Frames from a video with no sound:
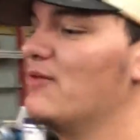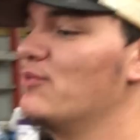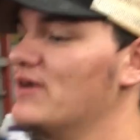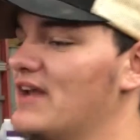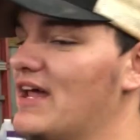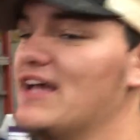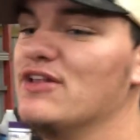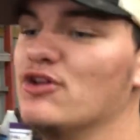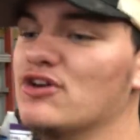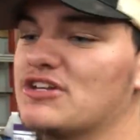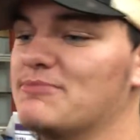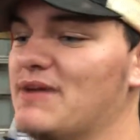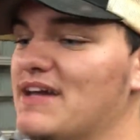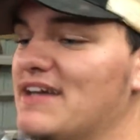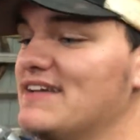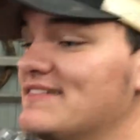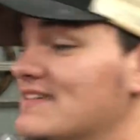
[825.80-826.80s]
When he looked at
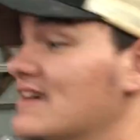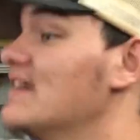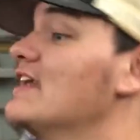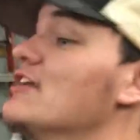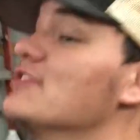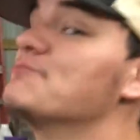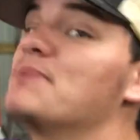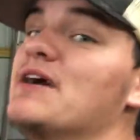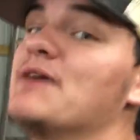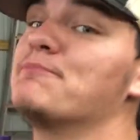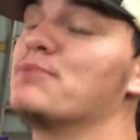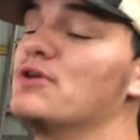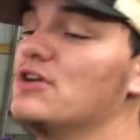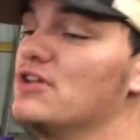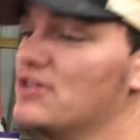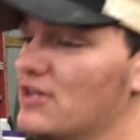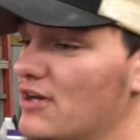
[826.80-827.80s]
me, he said it was bent
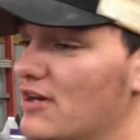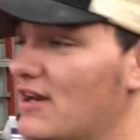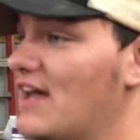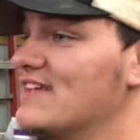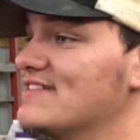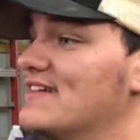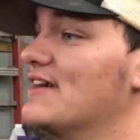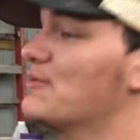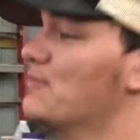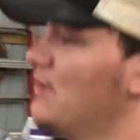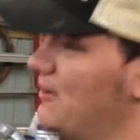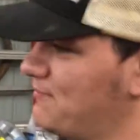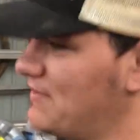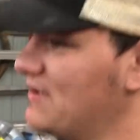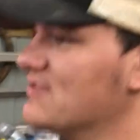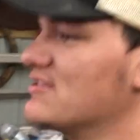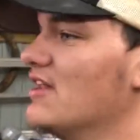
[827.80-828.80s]
pretty good. I was like, well,
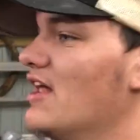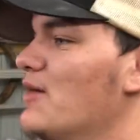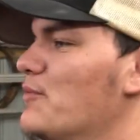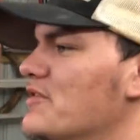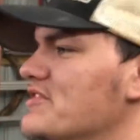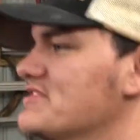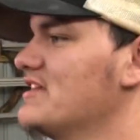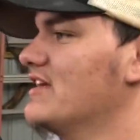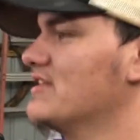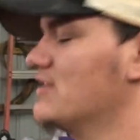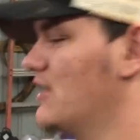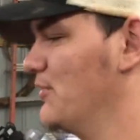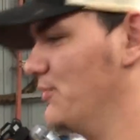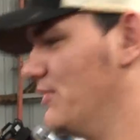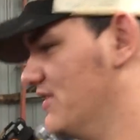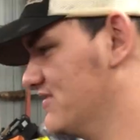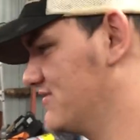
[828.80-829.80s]
it was a lot worse than I thought
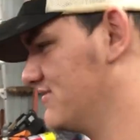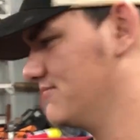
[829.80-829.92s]
it was.